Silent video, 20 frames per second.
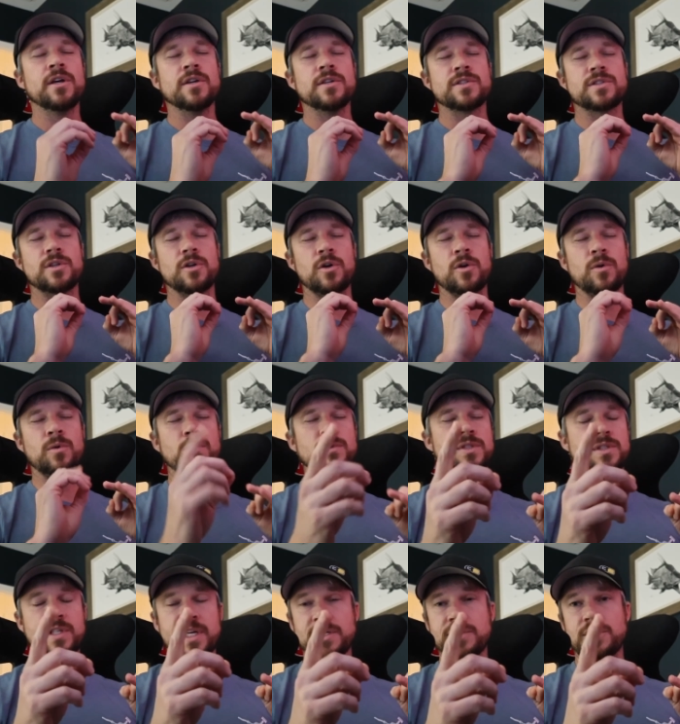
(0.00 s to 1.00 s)
So
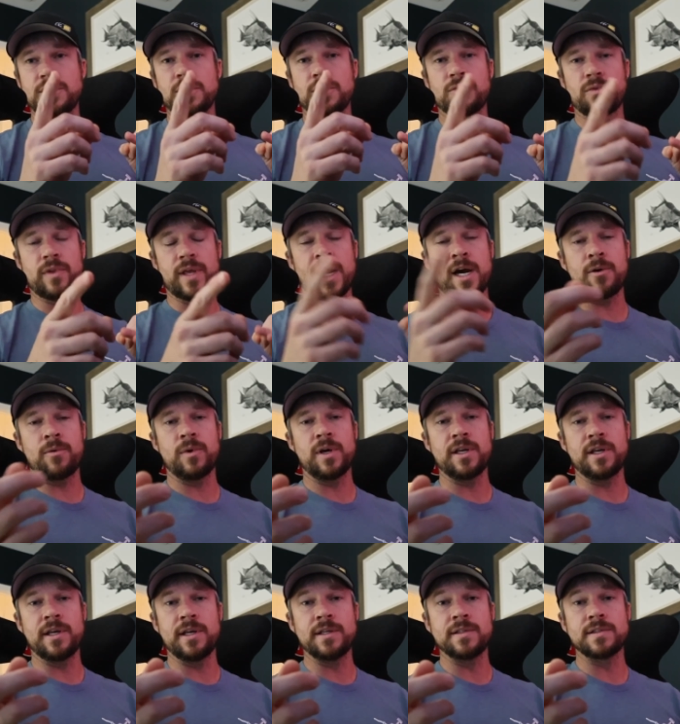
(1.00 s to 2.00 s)
stay tuned for that one.
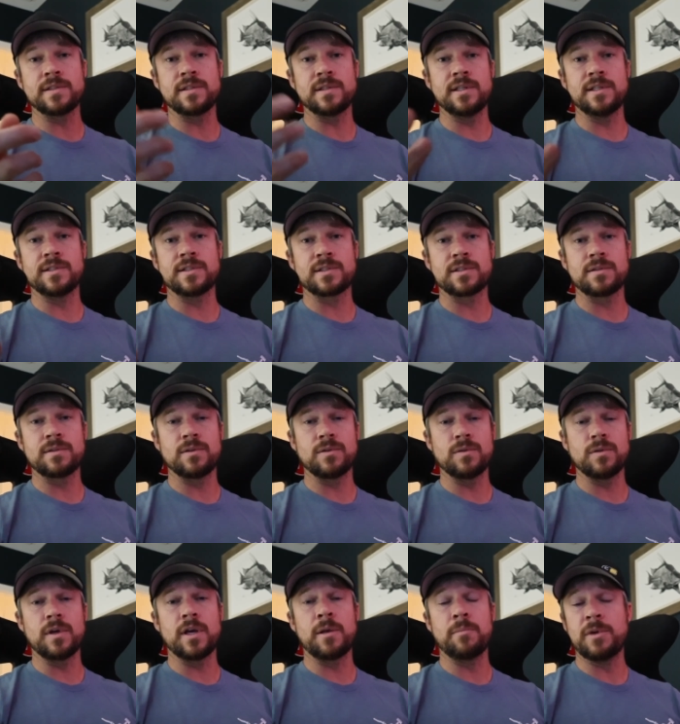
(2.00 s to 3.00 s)
Hint, it's
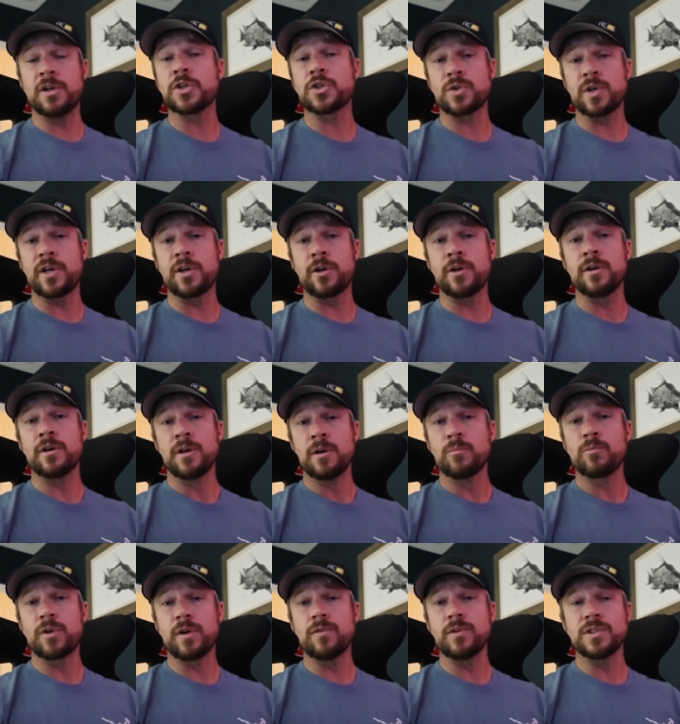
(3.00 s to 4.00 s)
administrator
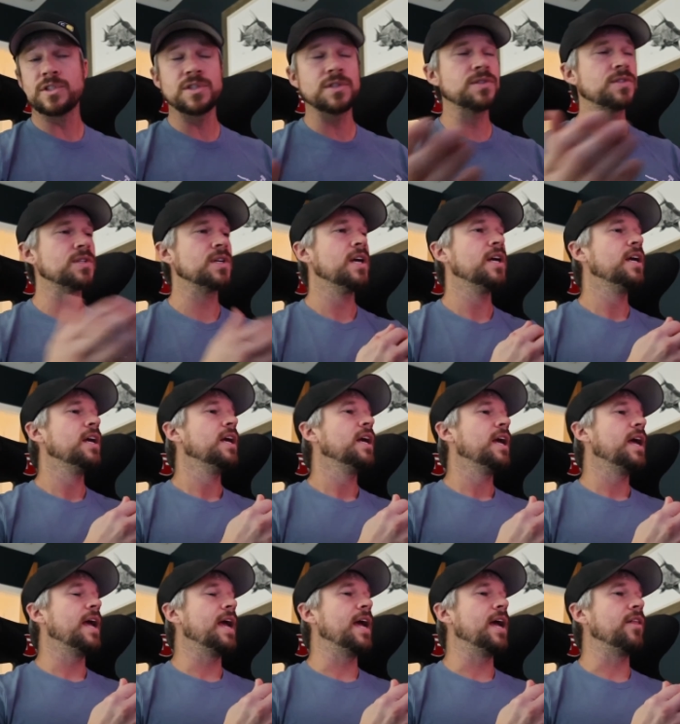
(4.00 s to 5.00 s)
privileges.
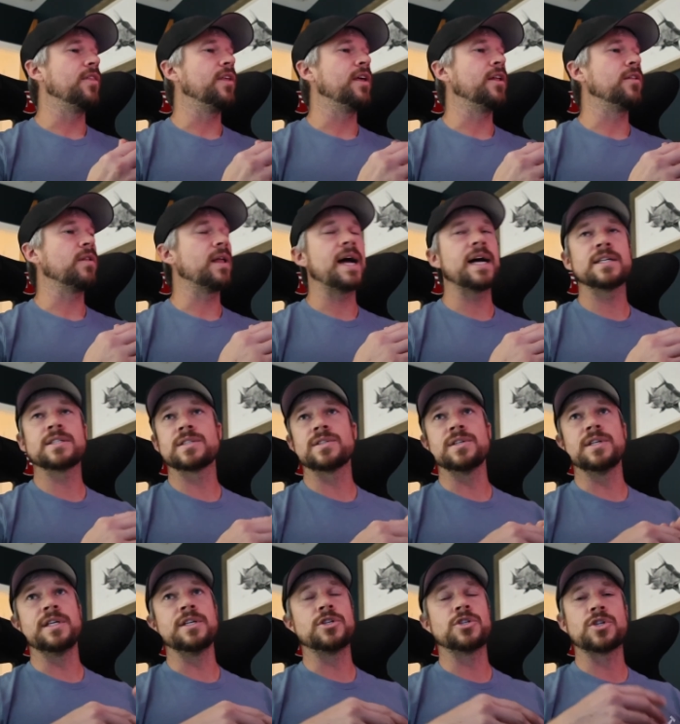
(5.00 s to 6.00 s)
And then
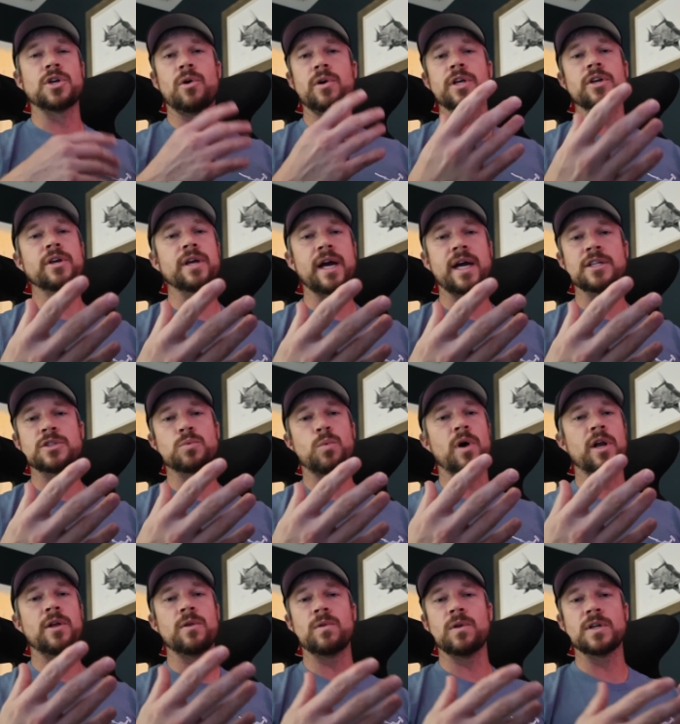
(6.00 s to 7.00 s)
lastly, showing you guys
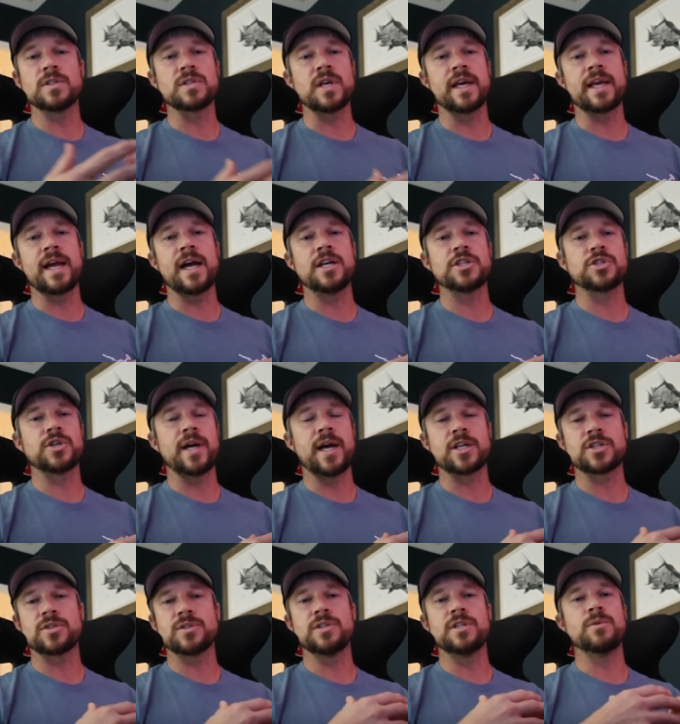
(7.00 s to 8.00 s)
what it looks like as you're
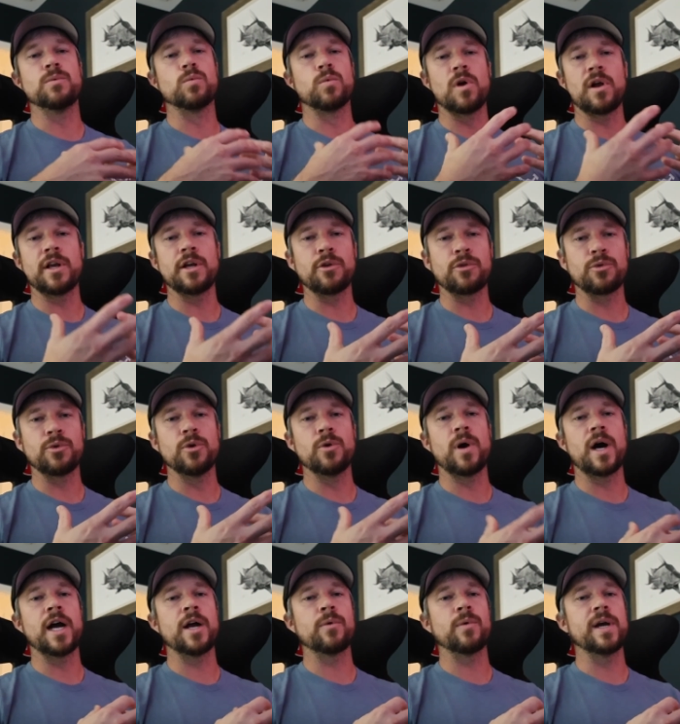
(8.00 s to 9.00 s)
actually running through
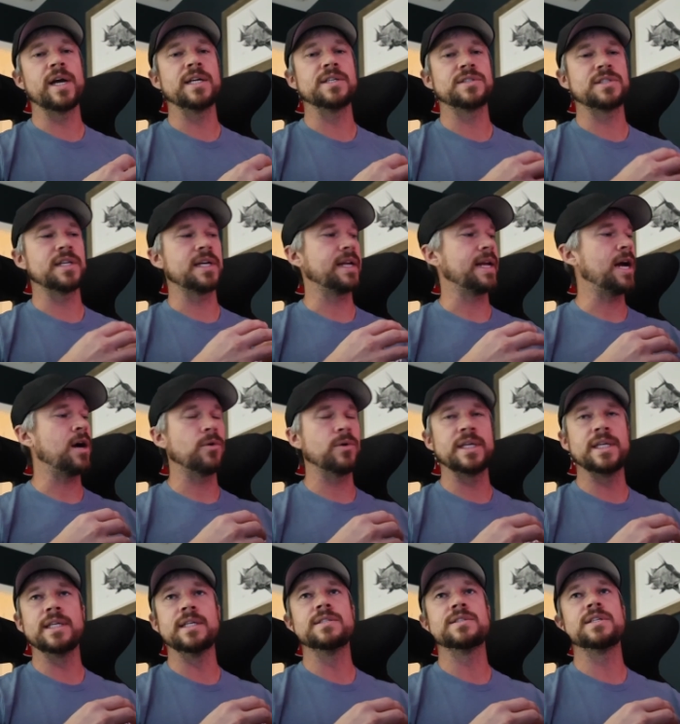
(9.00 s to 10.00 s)
iRacing and how
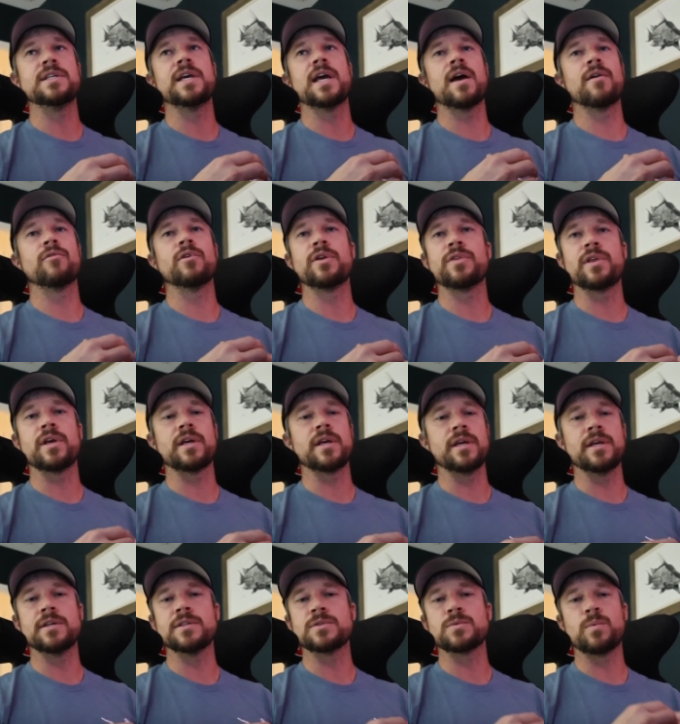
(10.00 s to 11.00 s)
easy everything
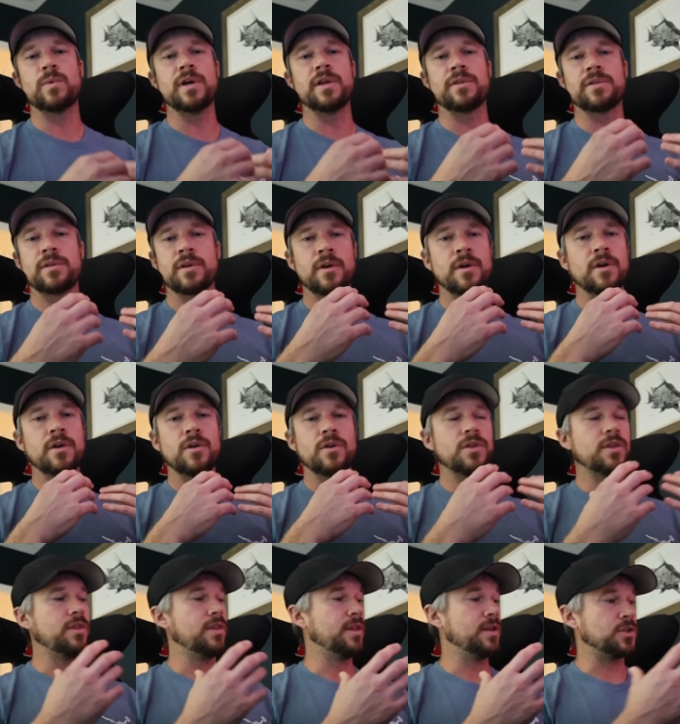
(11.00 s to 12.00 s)
is with
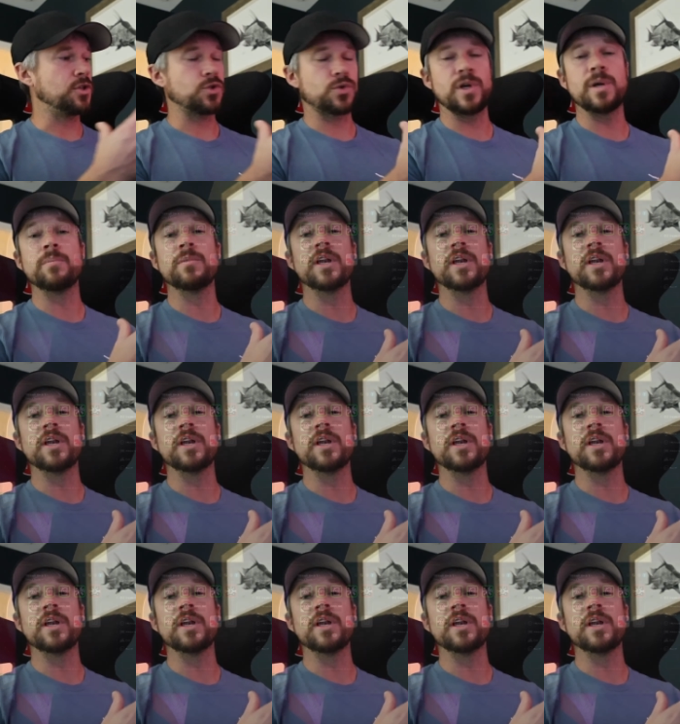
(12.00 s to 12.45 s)
the Stream